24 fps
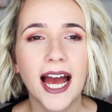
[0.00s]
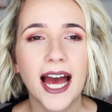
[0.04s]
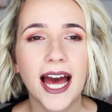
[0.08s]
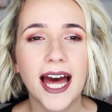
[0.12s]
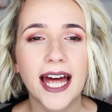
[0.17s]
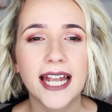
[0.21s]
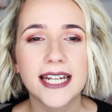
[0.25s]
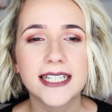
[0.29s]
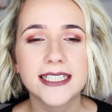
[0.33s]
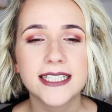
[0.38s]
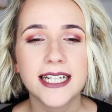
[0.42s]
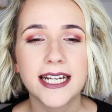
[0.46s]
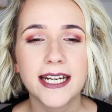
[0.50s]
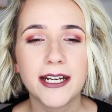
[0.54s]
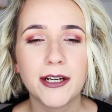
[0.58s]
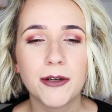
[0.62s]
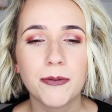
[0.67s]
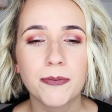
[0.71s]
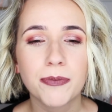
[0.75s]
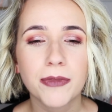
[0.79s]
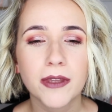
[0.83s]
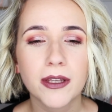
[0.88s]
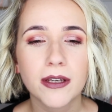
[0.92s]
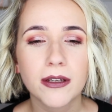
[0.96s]

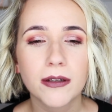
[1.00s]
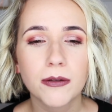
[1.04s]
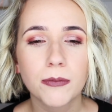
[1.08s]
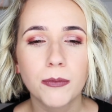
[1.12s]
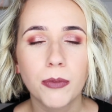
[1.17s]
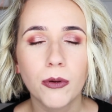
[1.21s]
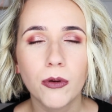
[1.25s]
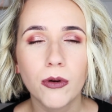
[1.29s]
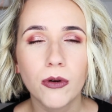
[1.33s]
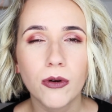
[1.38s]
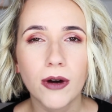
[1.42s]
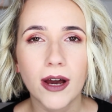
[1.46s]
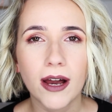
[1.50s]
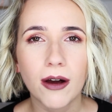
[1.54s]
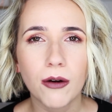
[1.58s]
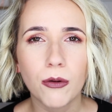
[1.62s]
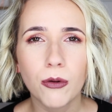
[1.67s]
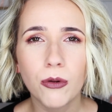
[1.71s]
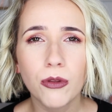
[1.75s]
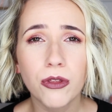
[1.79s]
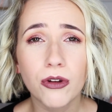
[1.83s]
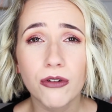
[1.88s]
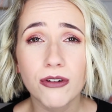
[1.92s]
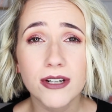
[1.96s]
and bought
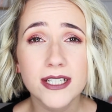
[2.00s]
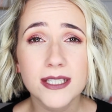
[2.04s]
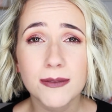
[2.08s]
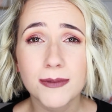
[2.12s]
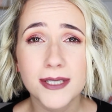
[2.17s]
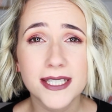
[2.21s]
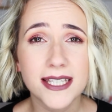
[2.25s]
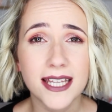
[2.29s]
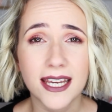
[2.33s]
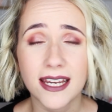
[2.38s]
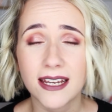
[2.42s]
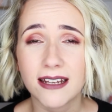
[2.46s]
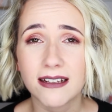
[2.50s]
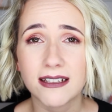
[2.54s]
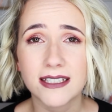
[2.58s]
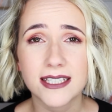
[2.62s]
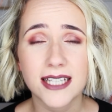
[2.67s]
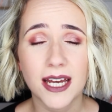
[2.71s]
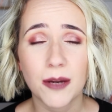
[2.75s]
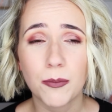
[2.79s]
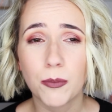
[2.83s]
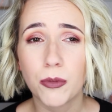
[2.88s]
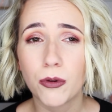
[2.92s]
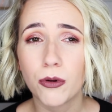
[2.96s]
all the Christmas
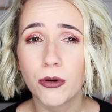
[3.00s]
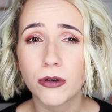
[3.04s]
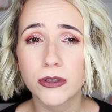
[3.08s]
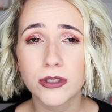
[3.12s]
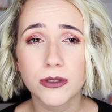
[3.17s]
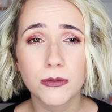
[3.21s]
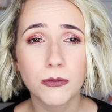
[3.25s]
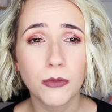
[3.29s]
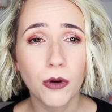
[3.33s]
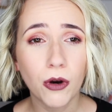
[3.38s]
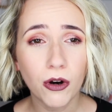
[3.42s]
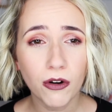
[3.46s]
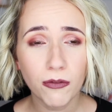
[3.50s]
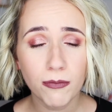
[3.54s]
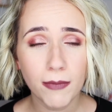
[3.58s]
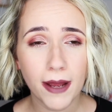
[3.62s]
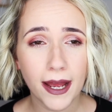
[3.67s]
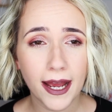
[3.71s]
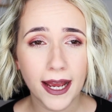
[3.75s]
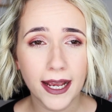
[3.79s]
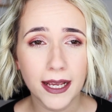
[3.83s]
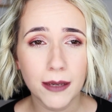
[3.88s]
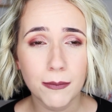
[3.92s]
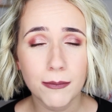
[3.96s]
things. I bought some more of
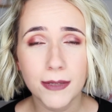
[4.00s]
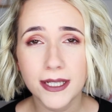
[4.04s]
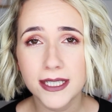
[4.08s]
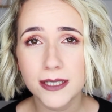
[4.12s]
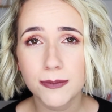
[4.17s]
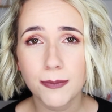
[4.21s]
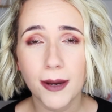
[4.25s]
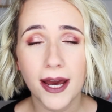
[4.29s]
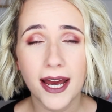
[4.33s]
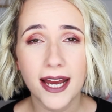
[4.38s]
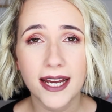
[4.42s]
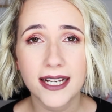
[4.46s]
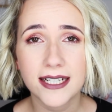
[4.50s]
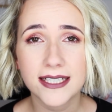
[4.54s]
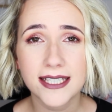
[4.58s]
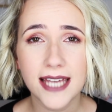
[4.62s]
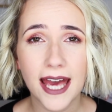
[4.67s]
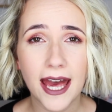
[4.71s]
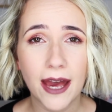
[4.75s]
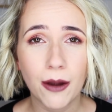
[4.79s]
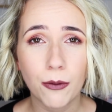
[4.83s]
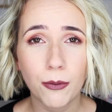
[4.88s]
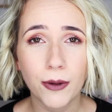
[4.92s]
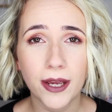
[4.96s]
my mince pies,
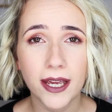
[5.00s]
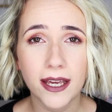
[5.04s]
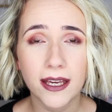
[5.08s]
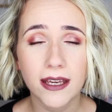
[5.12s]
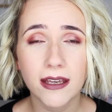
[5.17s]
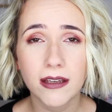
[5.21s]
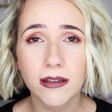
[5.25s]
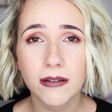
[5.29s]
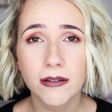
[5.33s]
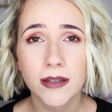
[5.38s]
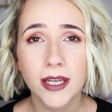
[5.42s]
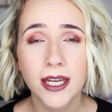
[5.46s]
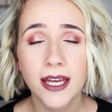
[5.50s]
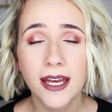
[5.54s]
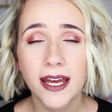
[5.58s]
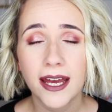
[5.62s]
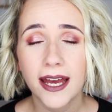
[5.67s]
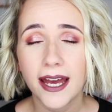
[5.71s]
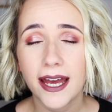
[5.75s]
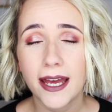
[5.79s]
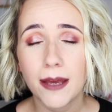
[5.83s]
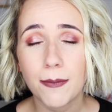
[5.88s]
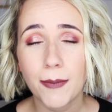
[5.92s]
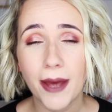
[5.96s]
Airwick
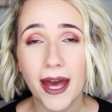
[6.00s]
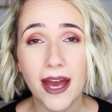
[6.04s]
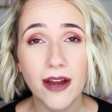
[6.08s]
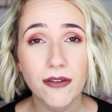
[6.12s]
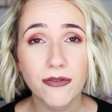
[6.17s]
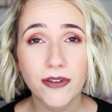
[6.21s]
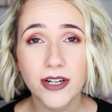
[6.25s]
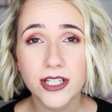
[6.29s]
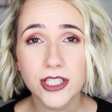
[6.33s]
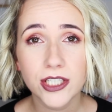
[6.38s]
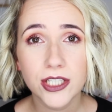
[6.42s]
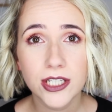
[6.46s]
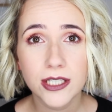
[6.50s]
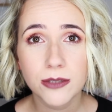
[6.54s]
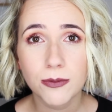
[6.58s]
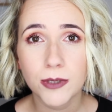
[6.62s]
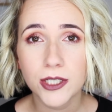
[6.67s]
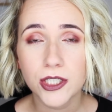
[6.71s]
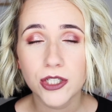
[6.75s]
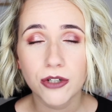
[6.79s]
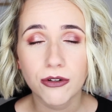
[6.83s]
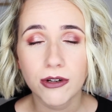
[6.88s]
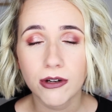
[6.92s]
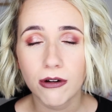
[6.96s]
air fresheners,
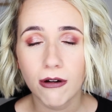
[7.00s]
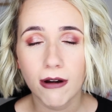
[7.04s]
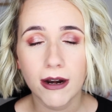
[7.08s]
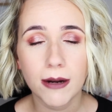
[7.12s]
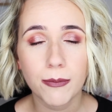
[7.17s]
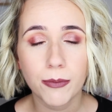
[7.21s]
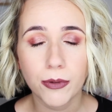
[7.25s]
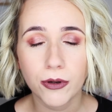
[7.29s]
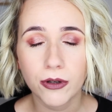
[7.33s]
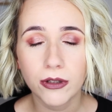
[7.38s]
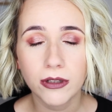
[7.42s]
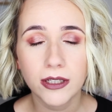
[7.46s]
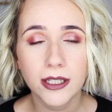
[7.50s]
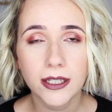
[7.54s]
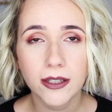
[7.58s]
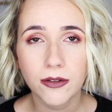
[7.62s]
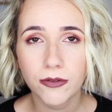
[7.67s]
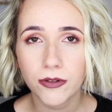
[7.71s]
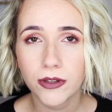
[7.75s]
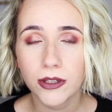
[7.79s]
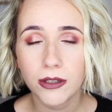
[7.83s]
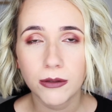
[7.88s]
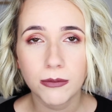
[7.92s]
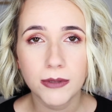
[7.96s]
which are incredible.
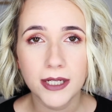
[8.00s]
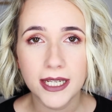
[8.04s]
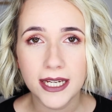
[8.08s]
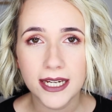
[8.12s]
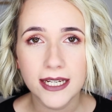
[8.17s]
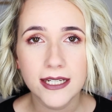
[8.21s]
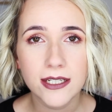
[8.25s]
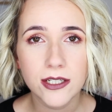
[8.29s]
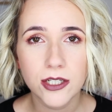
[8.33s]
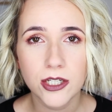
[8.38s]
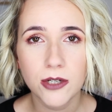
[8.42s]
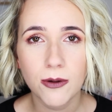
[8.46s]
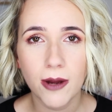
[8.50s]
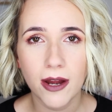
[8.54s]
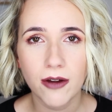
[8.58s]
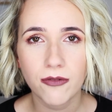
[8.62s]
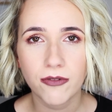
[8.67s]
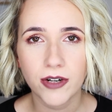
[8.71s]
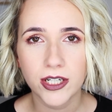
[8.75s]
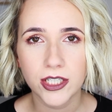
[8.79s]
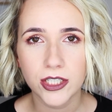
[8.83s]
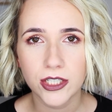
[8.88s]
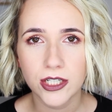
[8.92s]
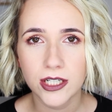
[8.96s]
If you need new air
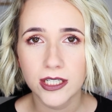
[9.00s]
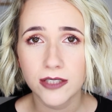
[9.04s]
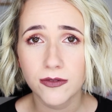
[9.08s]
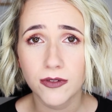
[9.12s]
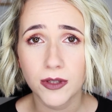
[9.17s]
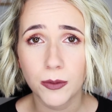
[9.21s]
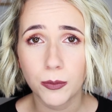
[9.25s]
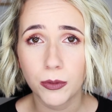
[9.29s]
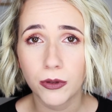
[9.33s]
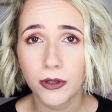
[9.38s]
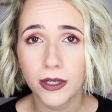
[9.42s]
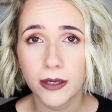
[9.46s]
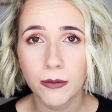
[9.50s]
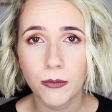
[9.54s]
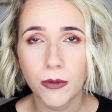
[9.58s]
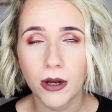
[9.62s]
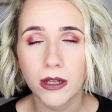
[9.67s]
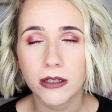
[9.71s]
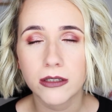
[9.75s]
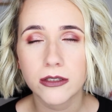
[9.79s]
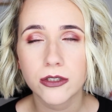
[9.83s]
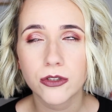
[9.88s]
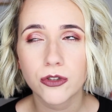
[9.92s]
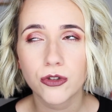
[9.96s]
fresheners for the plug-in
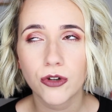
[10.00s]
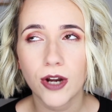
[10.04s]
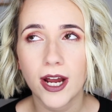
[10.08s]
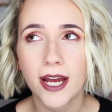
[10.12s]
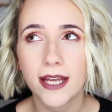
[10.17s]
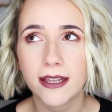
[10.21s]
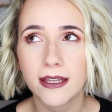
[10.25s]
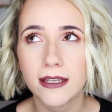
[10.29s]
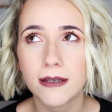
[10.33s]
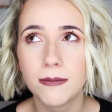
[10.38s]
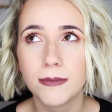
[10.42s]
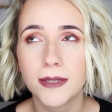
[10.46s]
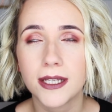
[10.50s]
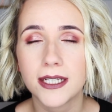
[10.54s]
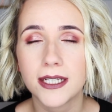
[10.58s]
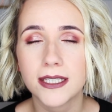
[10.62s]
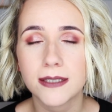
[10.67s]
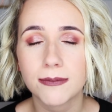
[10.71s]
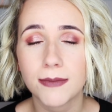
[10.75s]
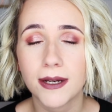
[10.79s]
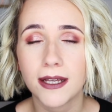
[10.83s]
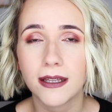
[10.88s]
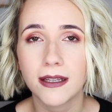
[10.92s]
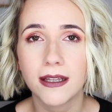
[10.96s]
ones, try them. They
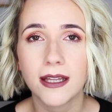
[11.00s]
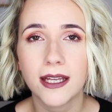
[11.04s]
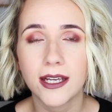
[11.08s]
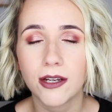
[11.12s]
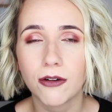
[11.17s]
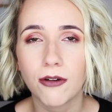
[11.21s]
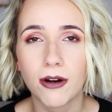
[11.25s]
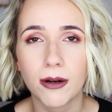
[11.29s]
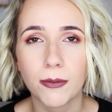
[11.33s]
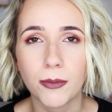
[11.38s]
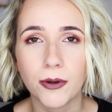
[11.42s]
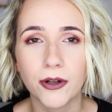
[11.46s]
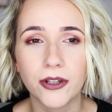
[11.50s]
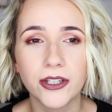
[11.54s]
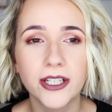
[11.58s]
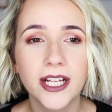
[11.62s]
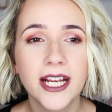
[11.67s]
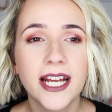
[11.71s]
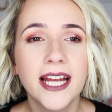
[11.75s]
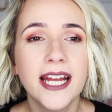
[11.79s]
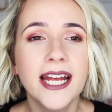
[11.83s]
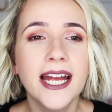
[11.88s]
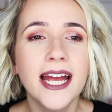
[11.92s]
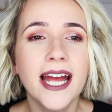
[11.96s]
smell incredible.
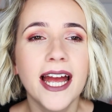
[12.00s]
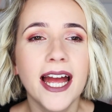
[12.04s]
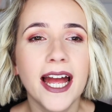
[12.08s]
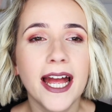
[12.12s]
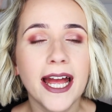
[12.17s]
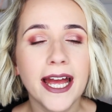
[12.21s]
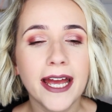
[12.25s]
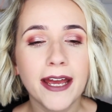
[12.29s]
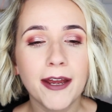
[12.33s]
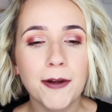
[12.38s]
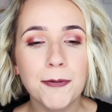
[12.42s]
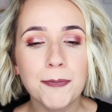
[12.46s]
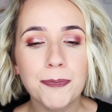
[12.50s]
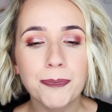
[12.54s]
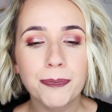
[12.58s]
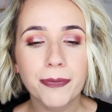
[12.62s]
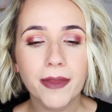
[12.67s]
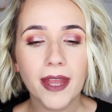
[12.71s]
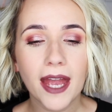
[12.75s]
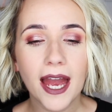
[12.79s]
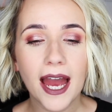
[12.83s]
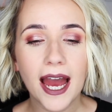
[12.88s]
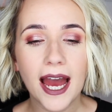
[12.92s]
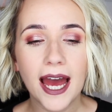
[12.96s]
And
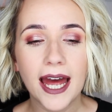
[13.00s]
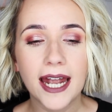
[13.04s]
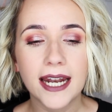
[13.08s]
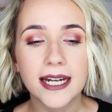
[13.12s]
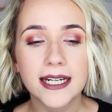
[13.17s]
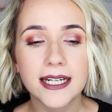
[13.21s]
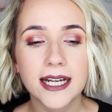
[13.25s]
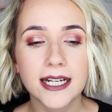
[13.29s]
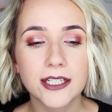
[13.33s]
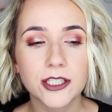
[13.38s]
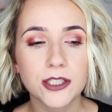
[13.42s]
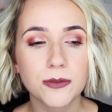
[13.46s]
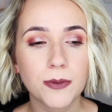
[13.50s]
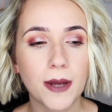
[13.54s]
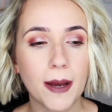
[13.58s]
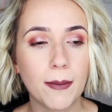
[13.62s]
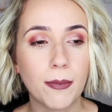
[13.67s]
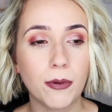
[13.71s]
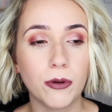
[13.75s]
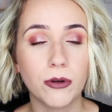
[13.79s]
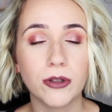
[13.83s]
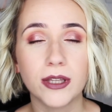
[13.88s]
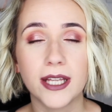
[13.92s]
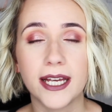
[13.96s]
I
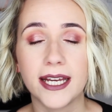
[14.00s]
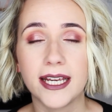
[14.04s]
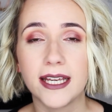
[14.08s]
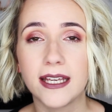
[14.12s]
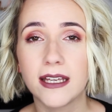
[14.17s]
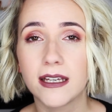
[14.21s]
bought